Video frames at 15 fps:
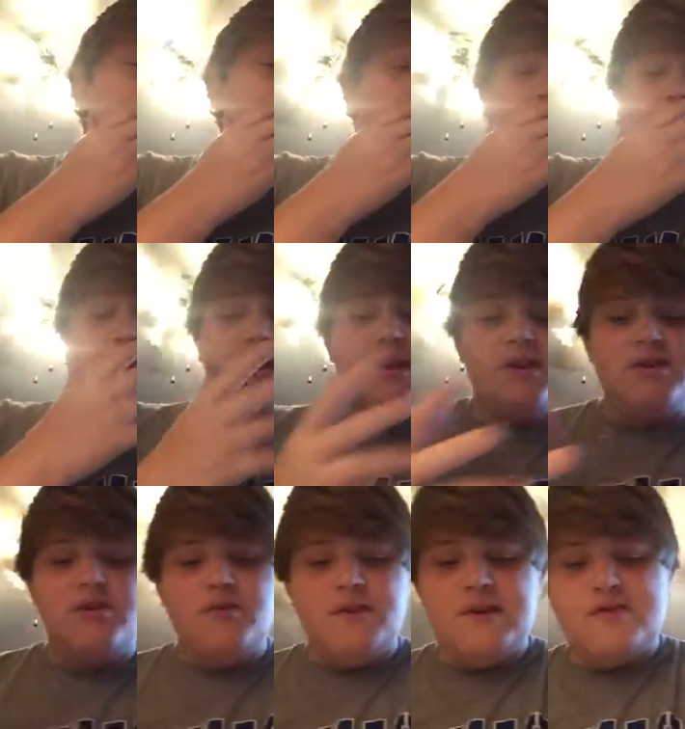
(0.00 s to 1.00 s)
I'm just trying to
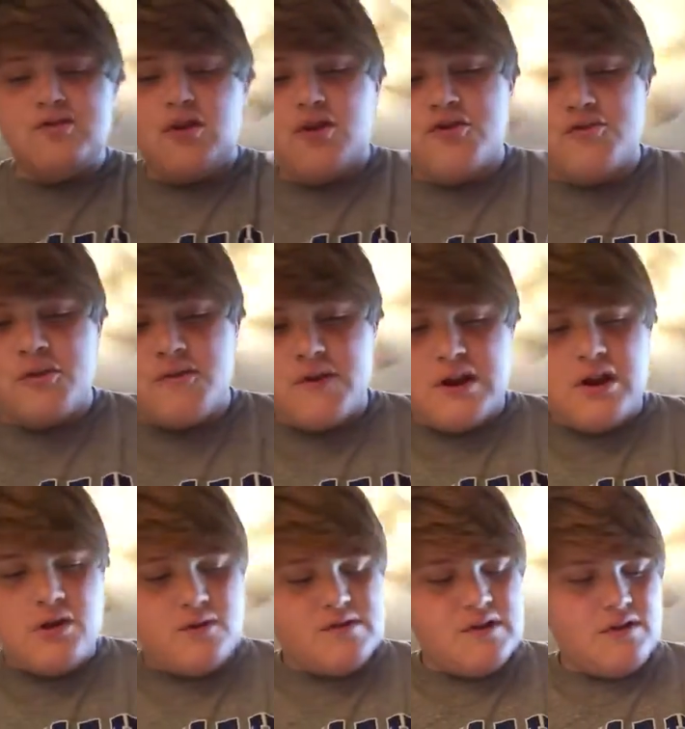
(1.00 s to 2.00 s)
do these cursory
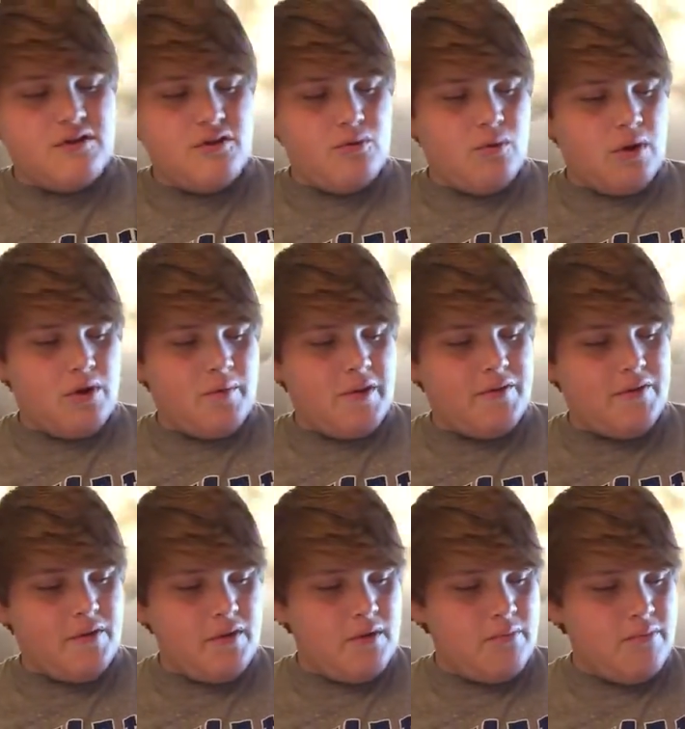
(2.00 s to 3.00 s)
videos. I'll do one
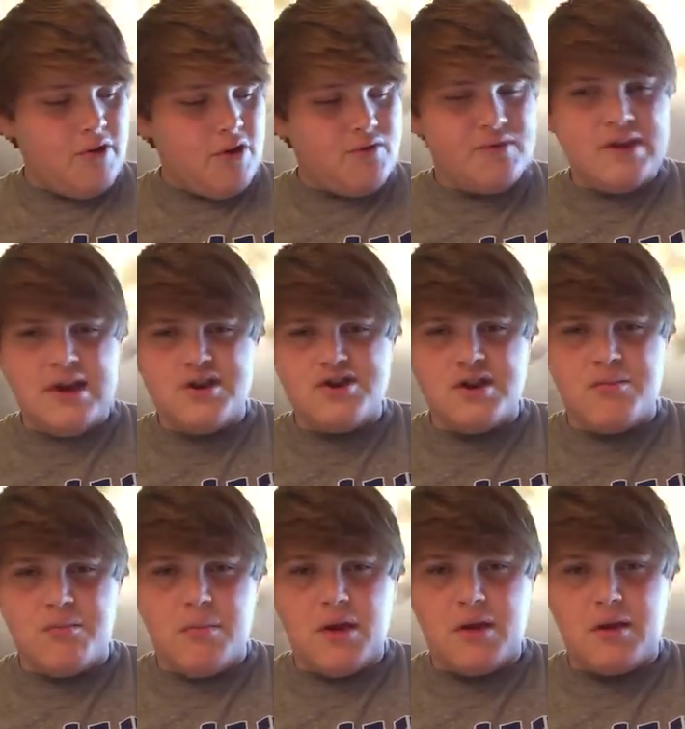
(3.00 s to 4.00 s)
about the mirror stage
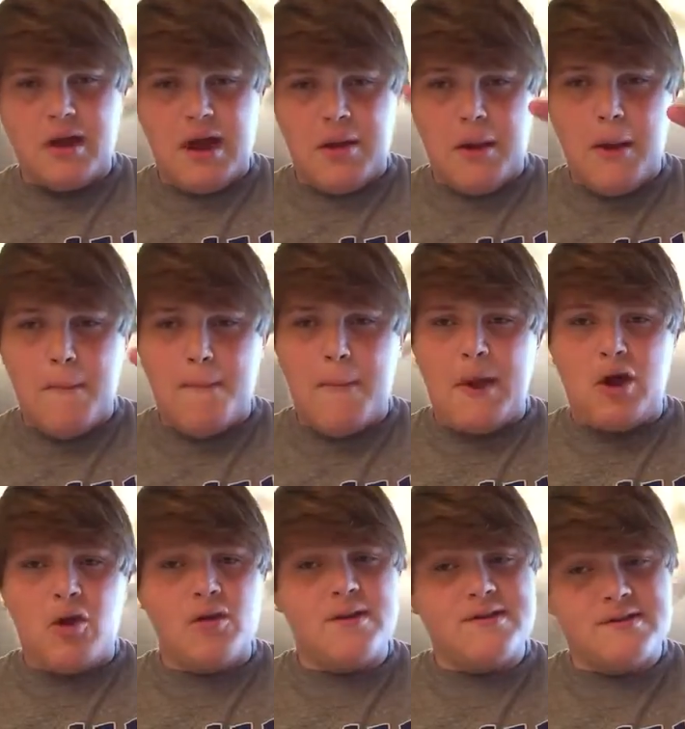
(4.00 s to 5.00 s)
and and
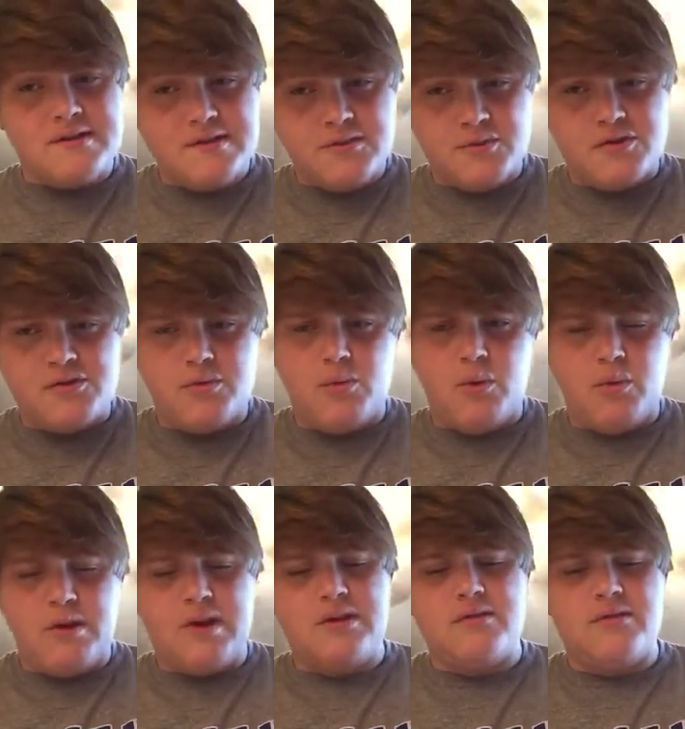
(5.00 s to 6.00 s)
meconnaissance, which we
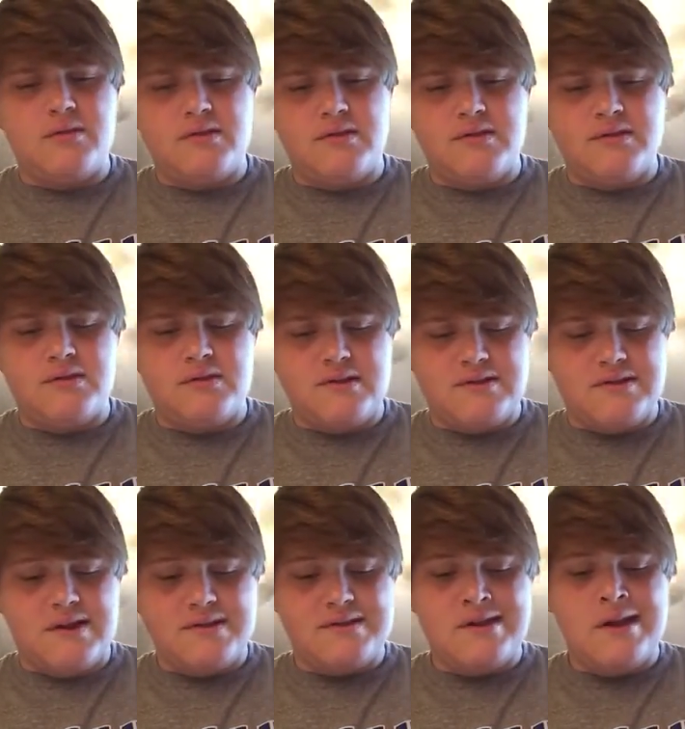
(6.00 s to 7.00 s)
will dis
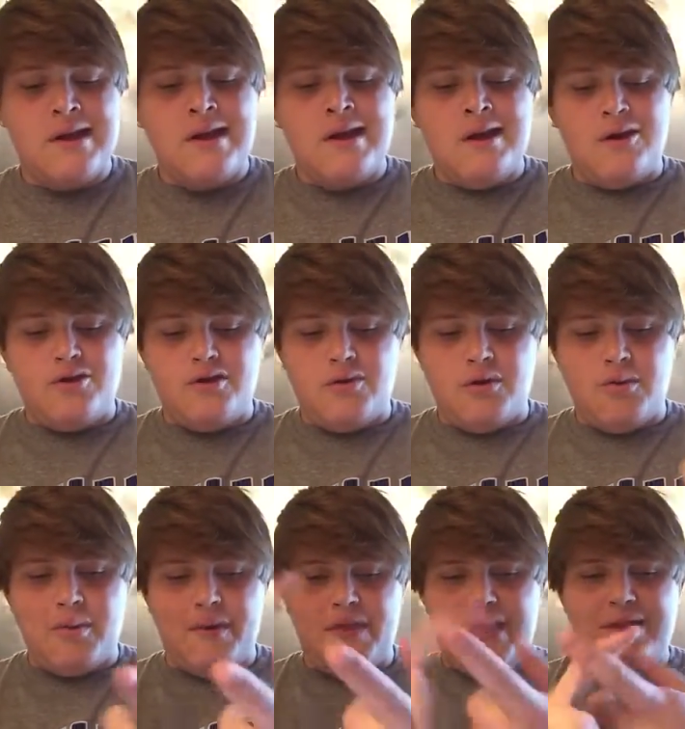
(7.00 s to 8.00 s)
discuss. We'll do one
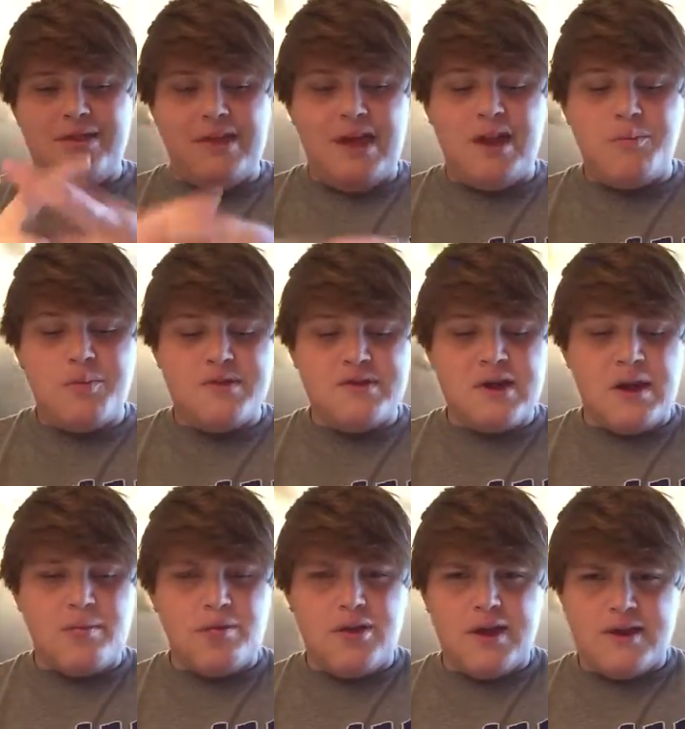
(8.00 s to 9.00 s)
about the, the Oedipus
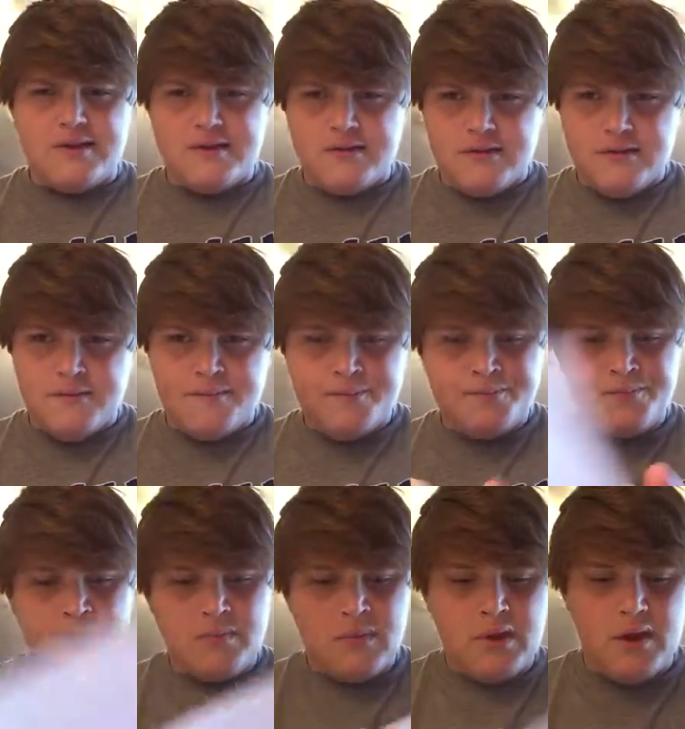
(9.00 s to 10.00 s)
complex,
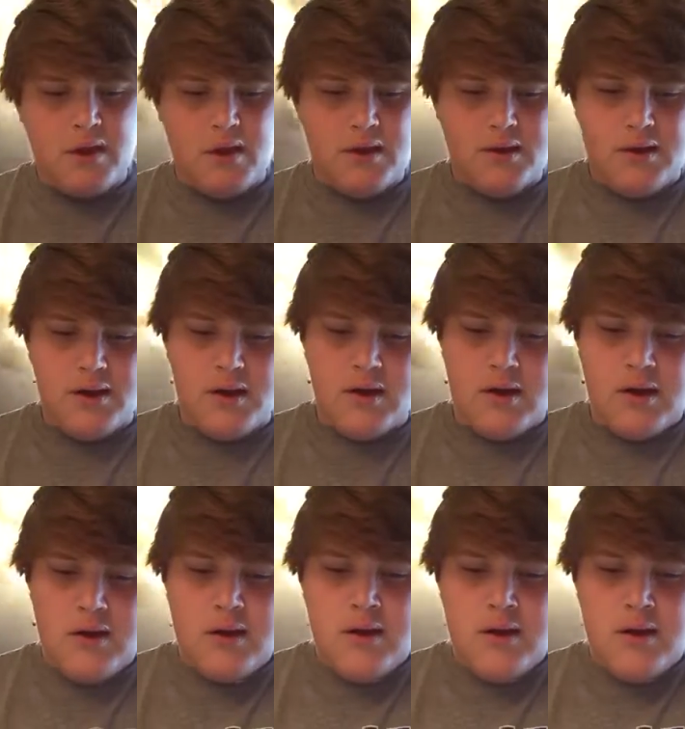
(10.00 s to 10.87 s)
and uh,